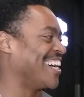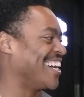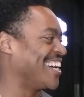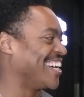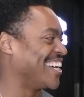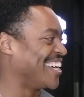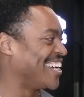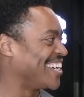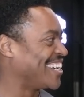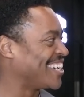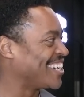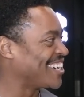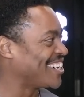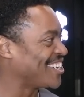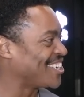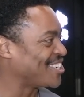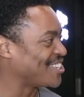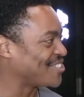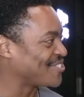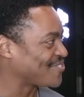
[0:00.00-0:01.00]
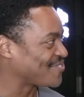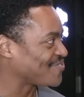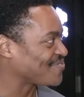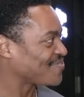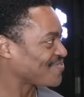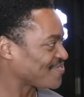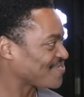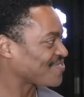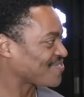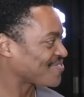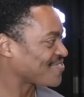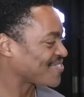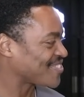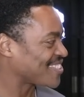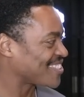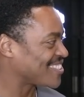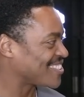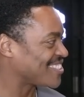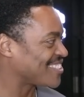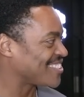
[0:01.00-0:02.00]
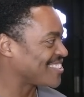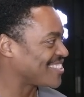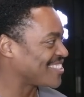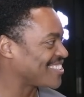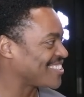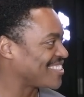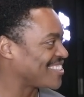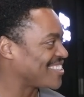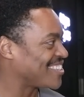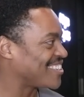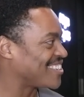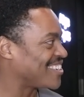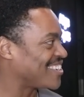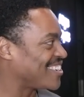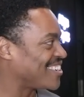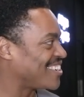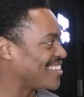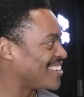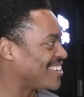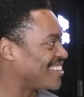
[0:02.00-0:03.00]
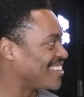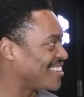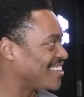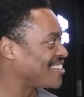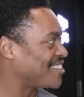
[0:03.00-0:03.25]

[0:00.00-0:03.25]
The person shown says nothing.